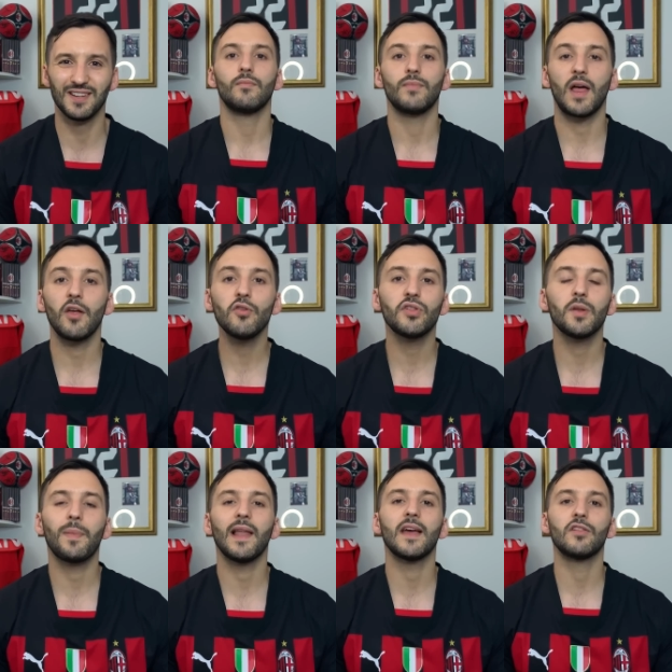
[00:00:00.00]
Now those are the
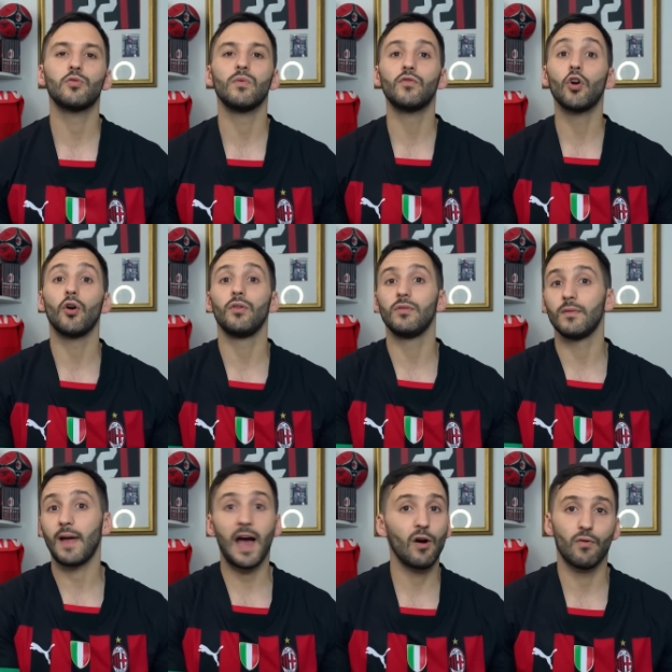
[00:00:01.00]
players who've gone
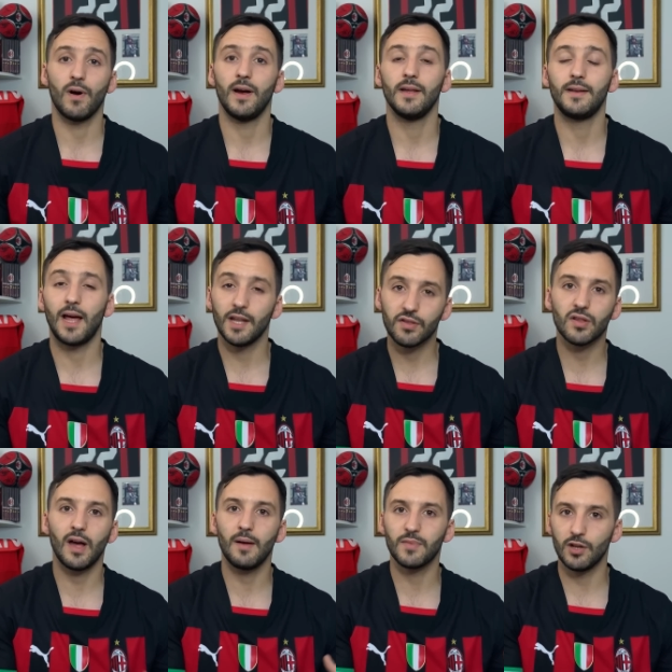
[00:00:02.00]
outright. Now it's
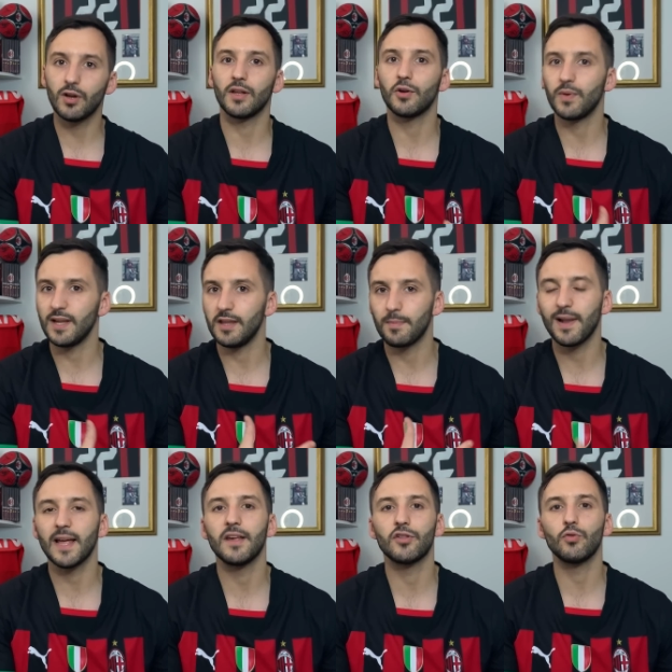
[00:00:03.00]
time to look at quickly the
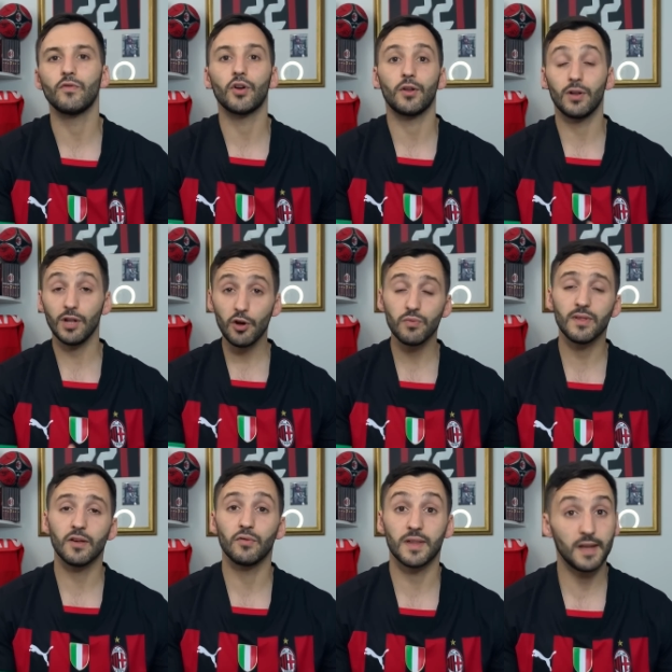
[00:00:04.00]
players who've gone on loan
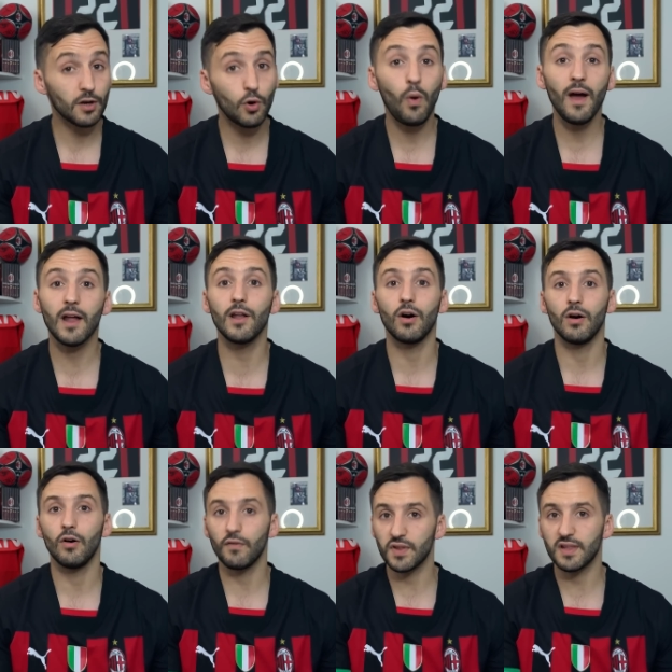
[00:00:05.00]
deals, and they're quite a lot.
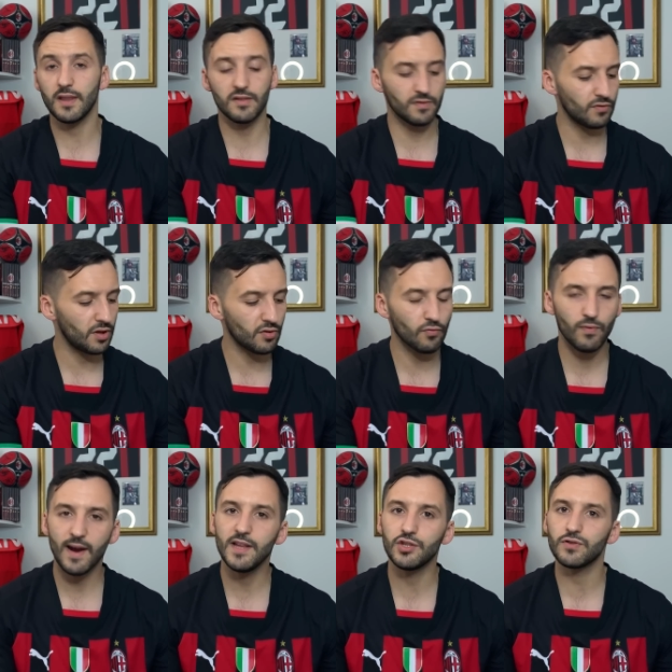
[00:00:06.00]
Obviously, there's a there's a
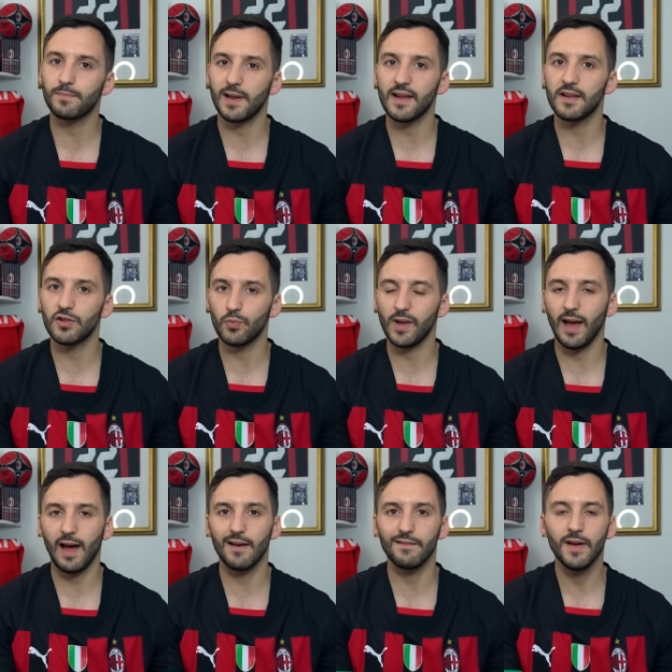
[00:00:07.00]
range of players we
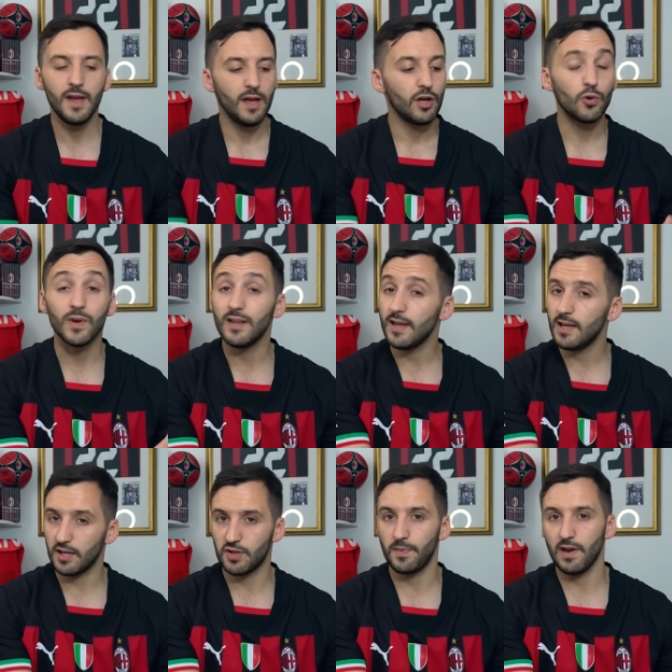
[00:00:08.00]
have who need
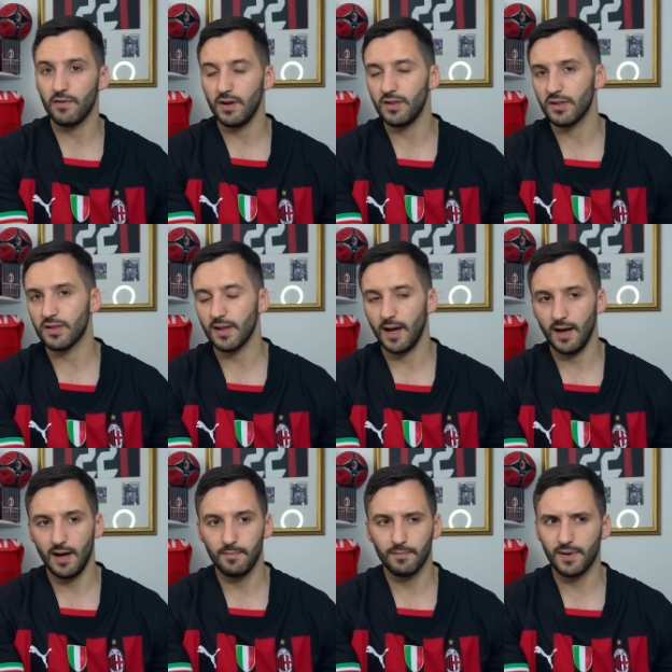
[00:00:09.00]
experience,
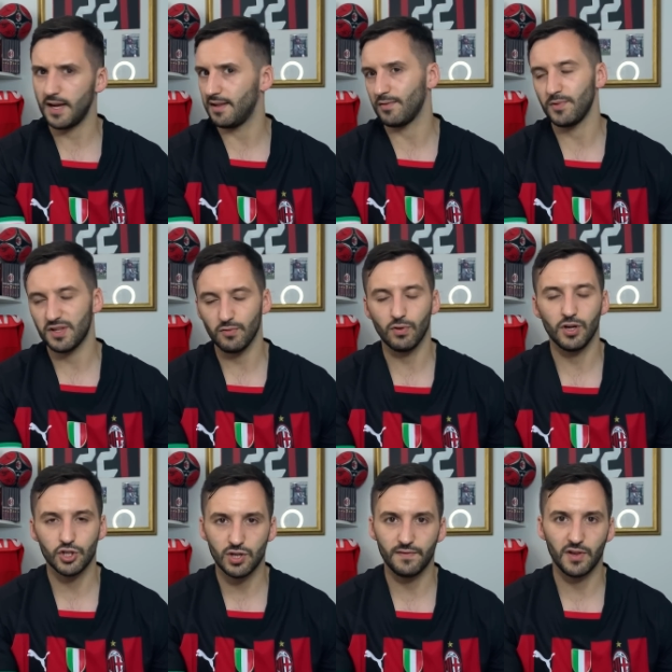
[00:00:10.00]
um, players that we still
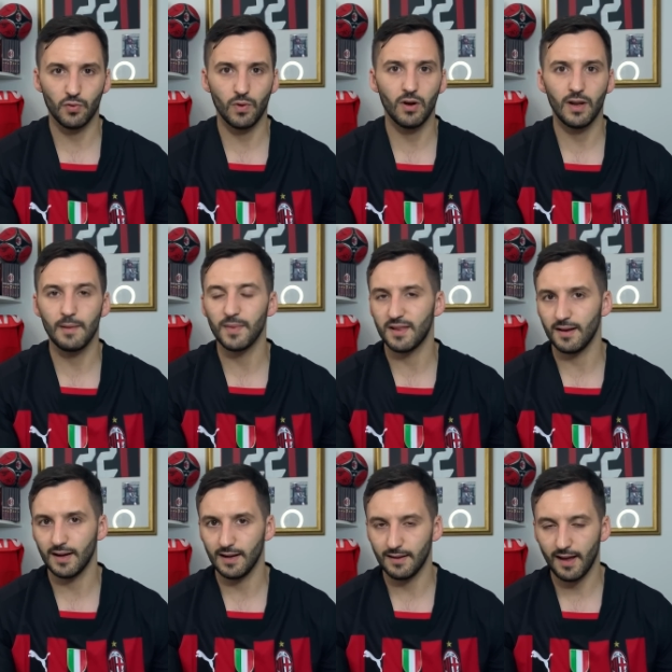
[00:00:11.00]
can't shift as well, like Mattia
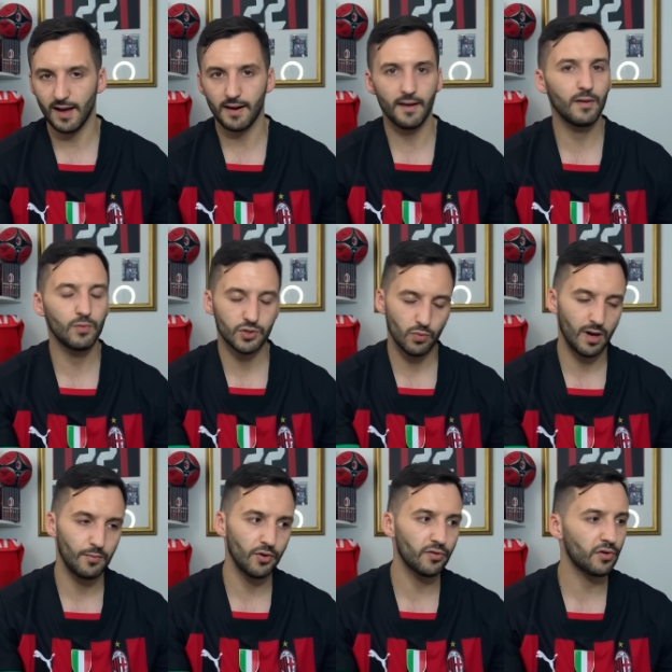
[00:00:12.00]
Caldara, which we'll
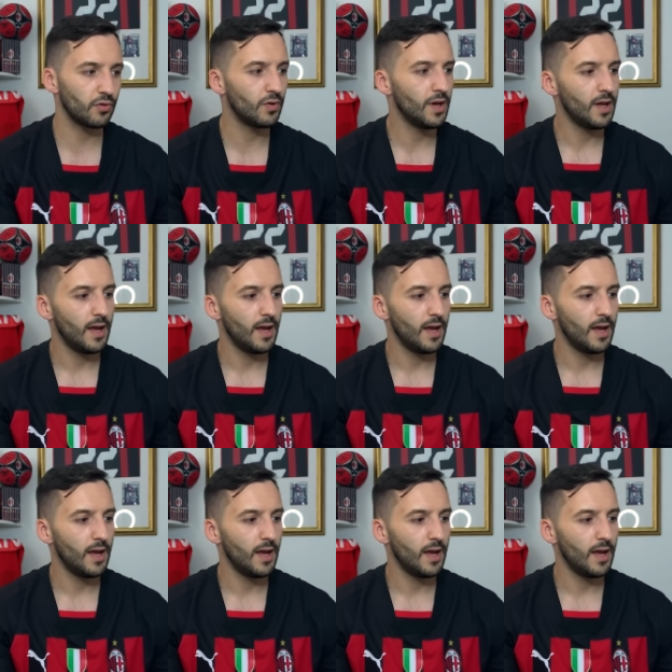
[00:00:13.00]
come on to.